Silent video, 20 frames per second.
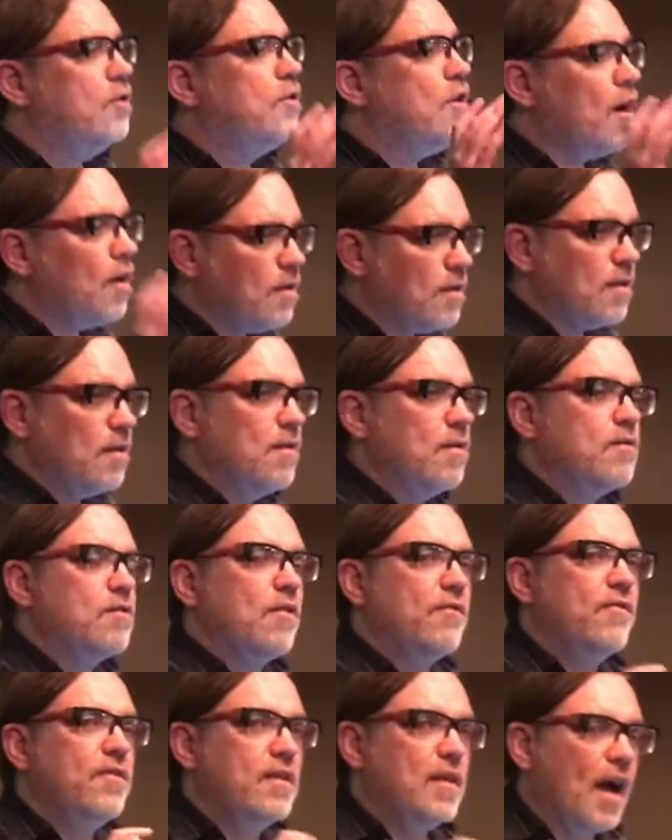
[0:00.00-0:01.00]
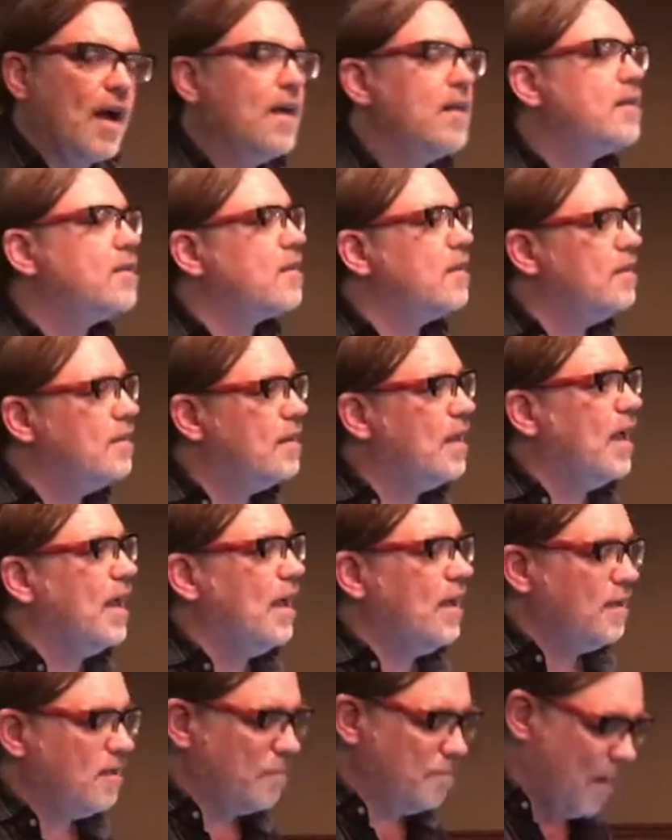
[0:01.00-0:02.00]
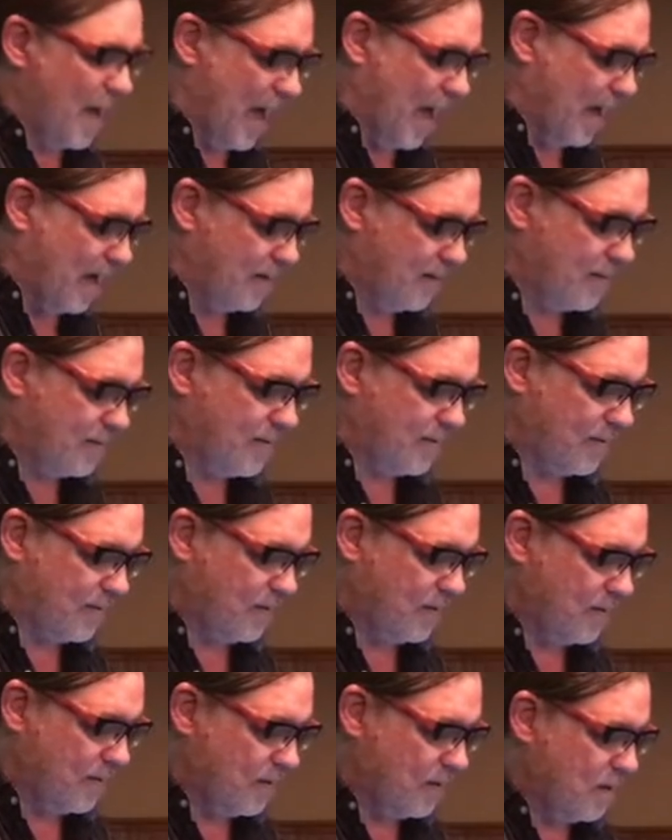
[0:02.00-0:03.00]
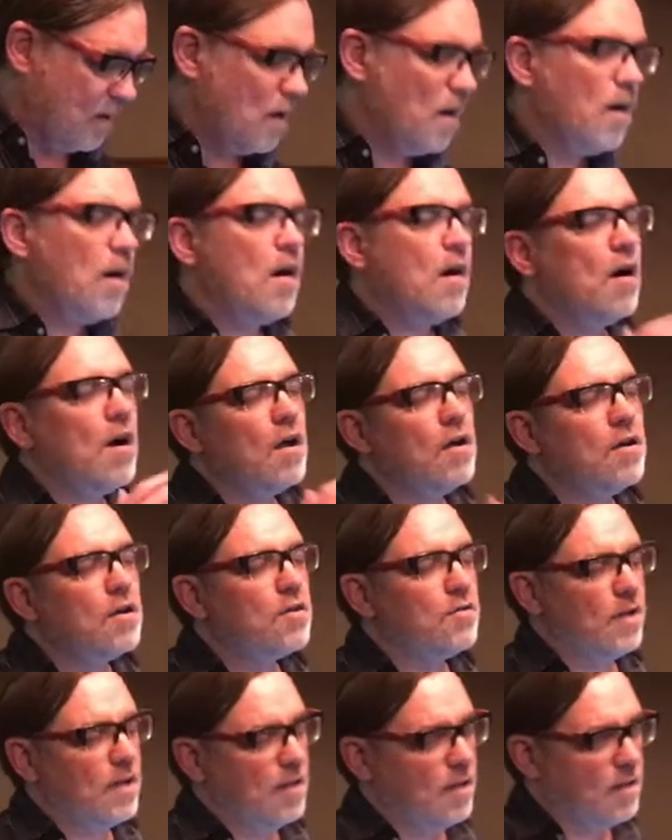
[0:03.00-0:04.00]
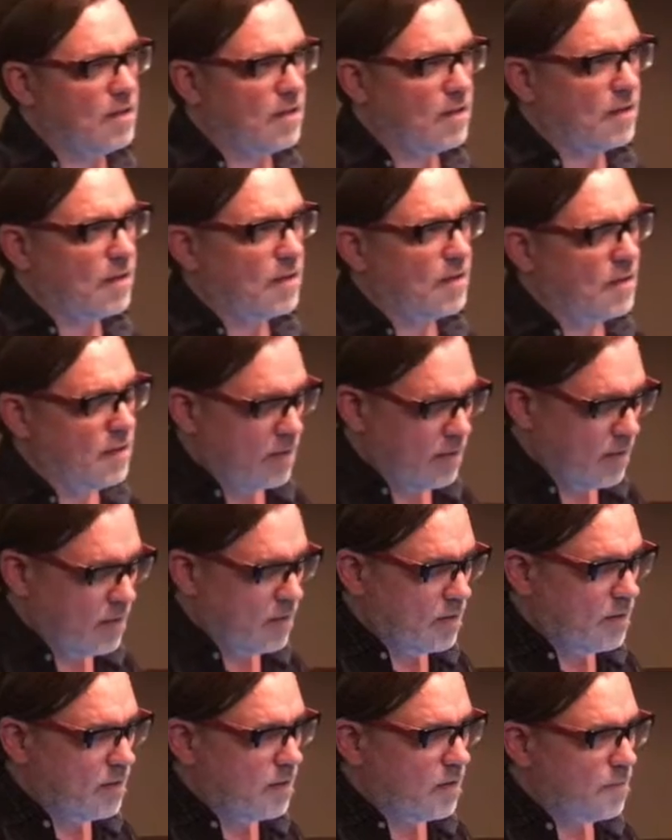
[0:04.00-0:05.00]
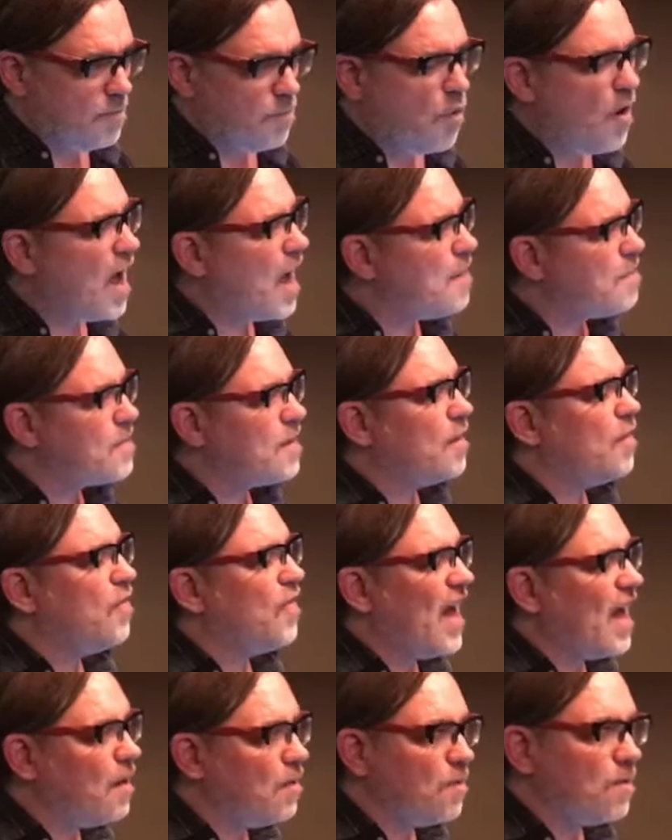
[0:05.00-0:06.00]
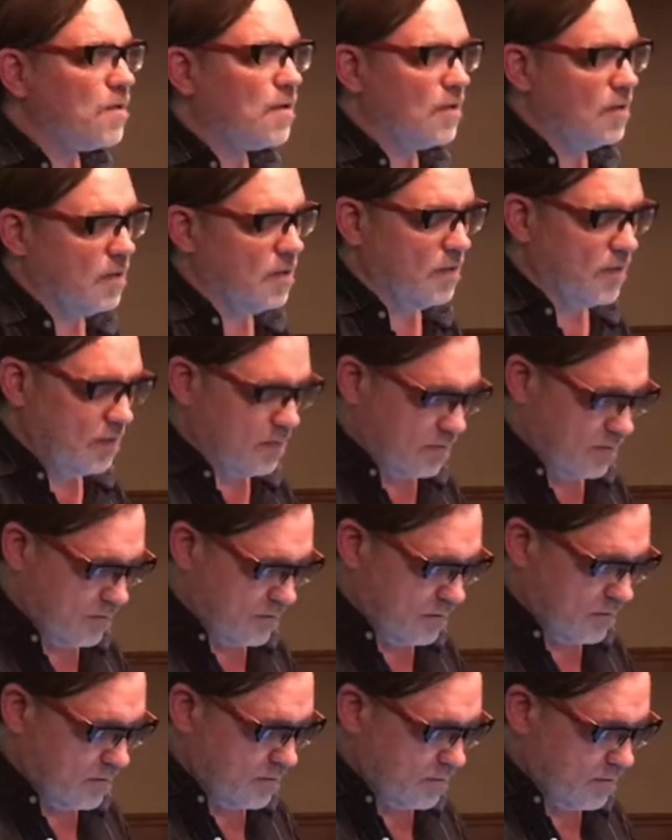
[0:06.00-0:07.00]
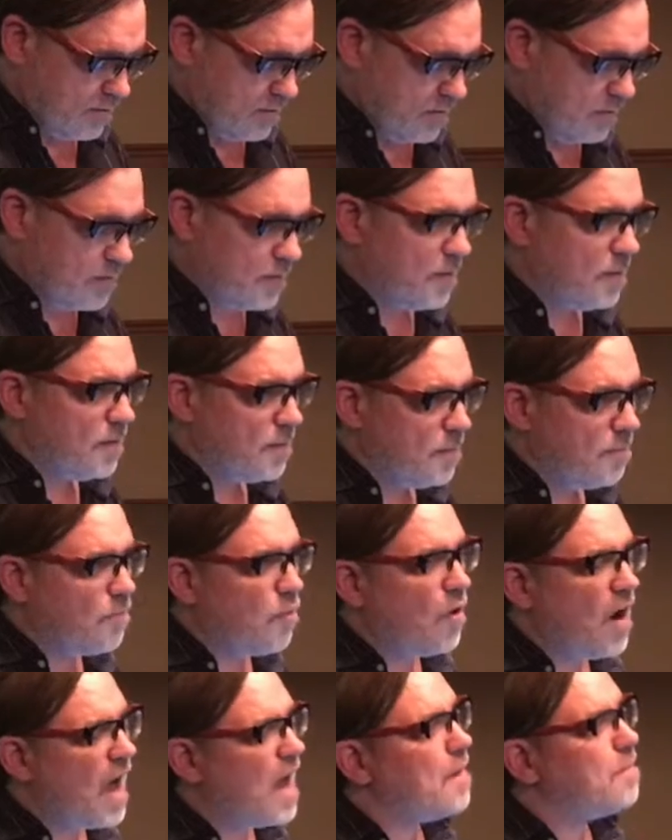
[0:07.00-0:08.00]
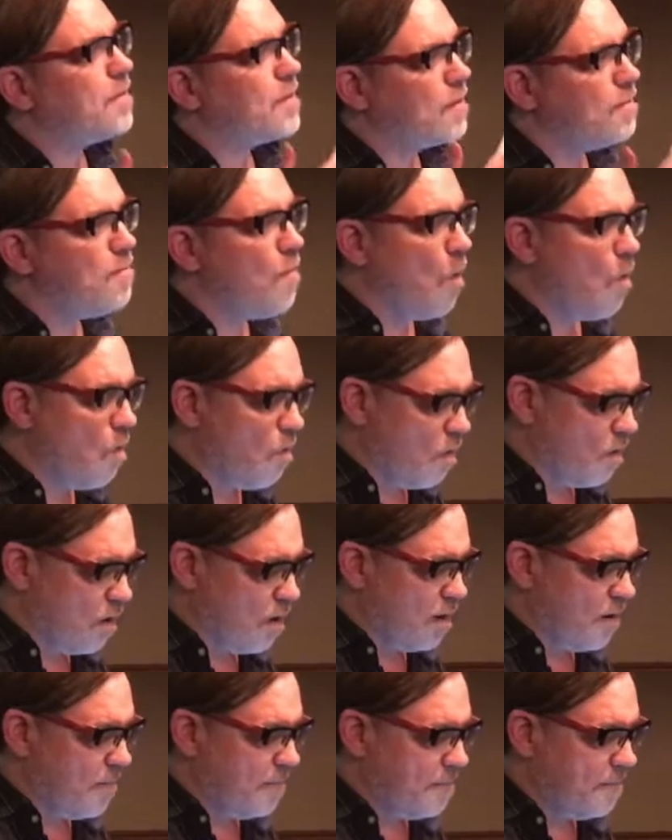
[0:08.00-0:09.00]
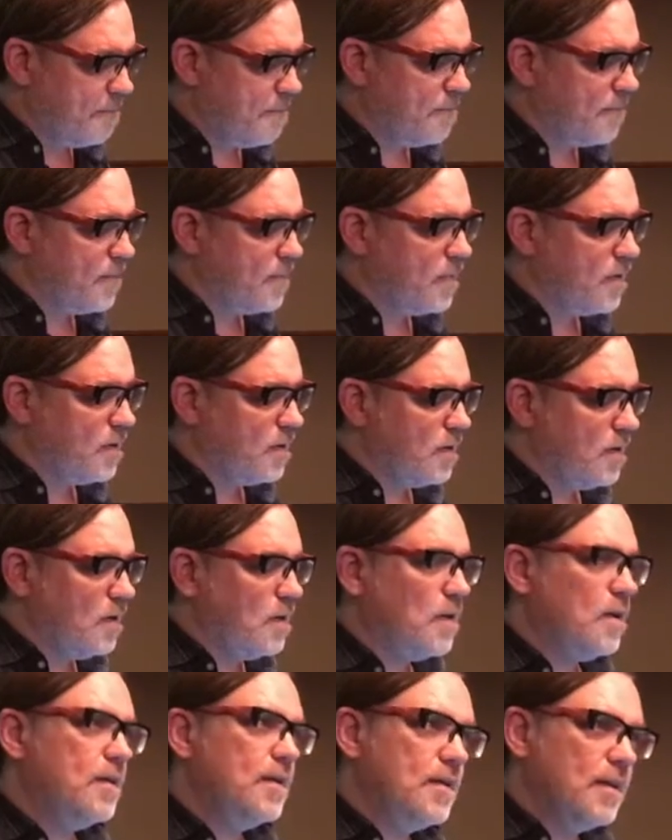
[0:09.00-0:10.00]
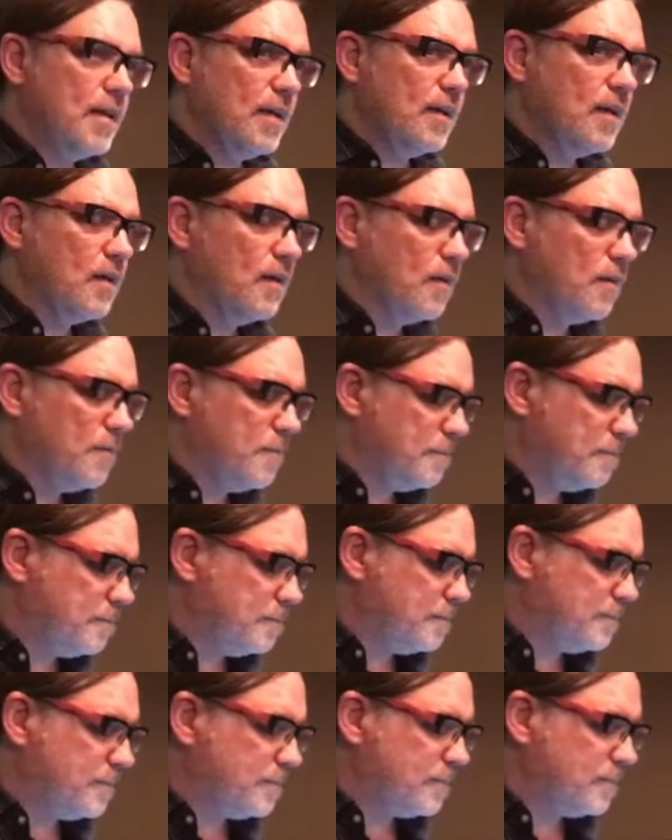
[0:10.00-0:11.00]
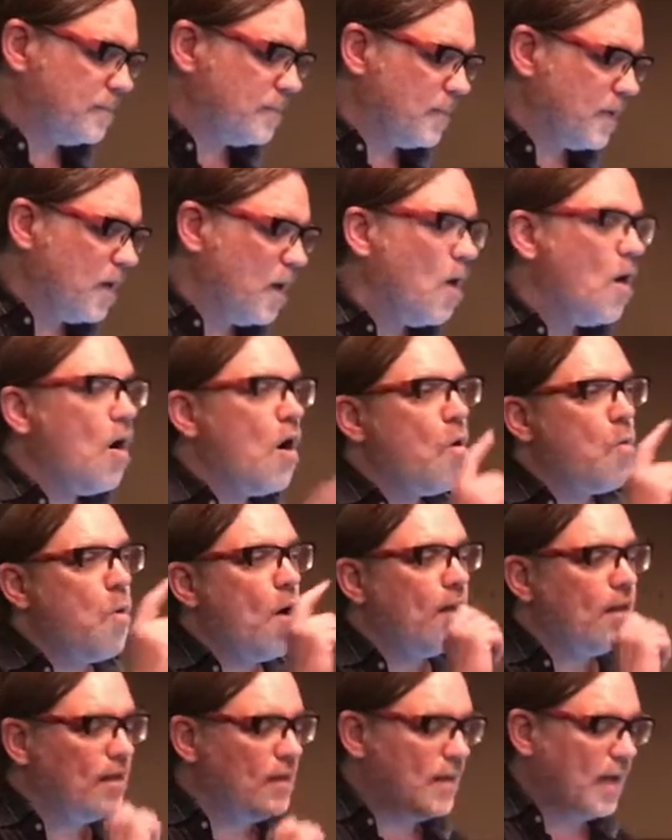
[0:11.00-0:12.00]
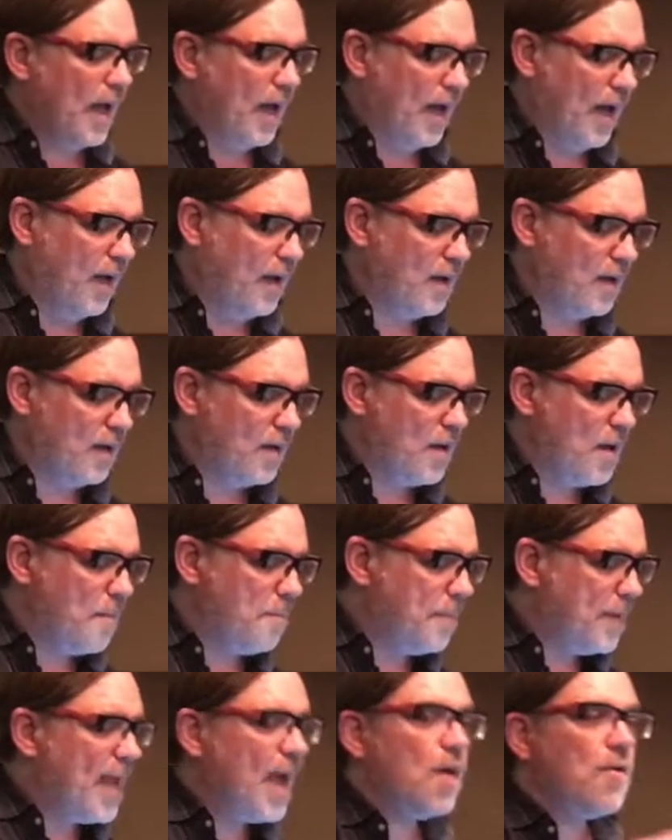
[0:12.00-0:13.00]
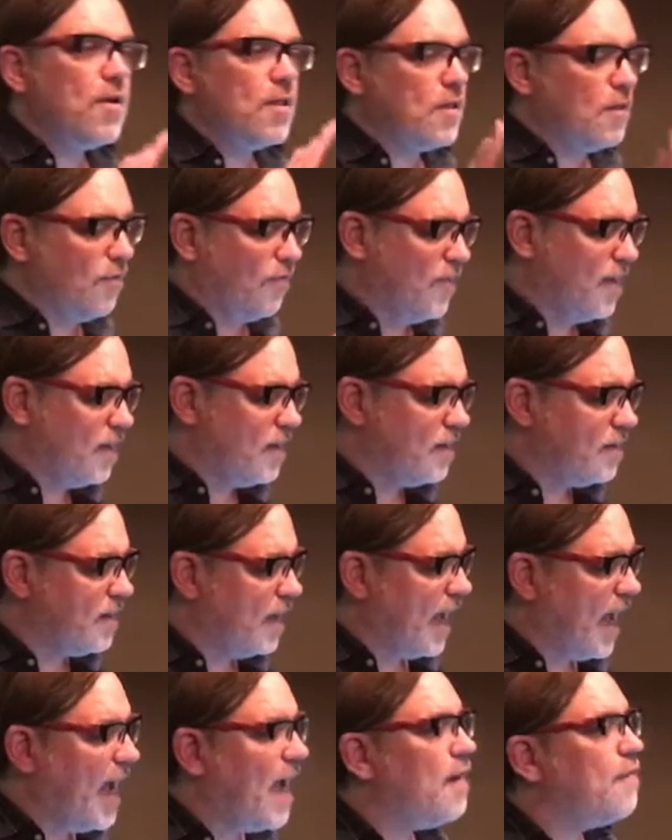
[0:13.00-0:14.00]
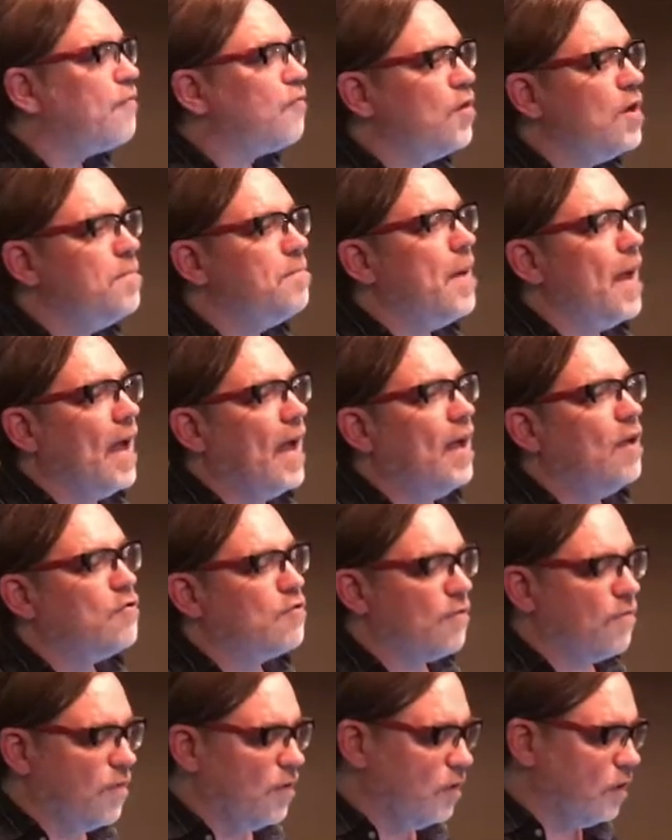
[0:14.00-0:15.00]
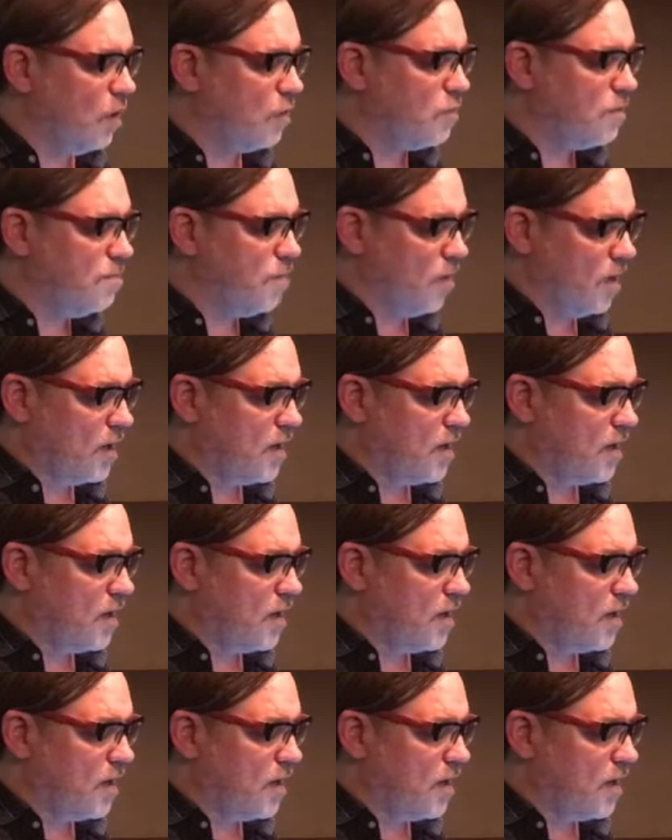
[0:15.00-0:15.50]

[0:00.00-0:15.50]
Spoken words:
Dozens of nights and days pass, hundreds, perhaps a thousand, perhaps more, until one day, Pierre has filled every page of the notebook.